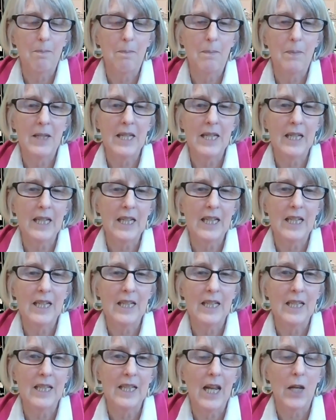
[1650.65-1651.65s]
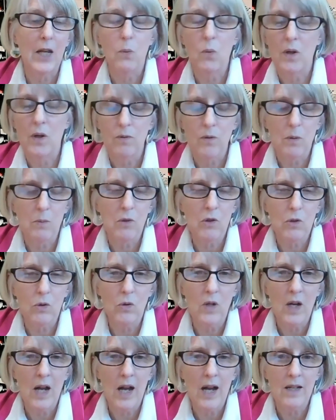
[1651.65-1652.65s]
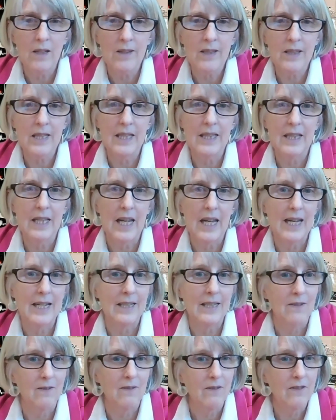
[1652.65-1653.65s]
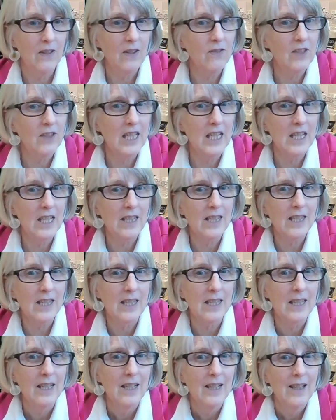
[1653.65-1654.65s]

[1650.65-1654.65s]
being in a one-room schoolhouse in the 1850s.